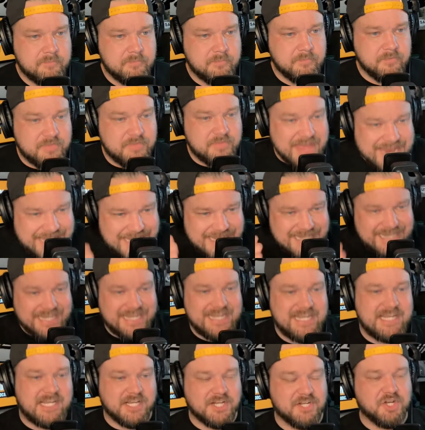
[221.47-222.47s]
then
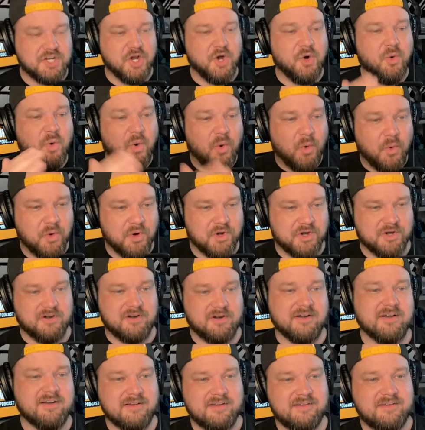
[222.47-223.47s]
he can go
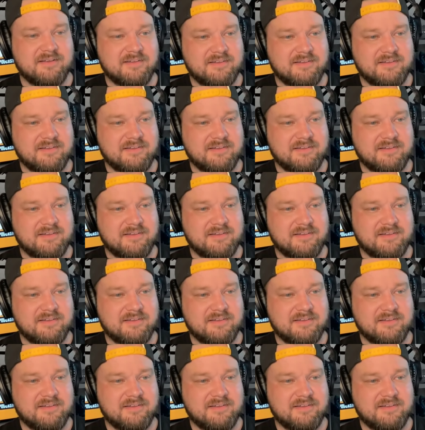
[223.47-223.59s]
order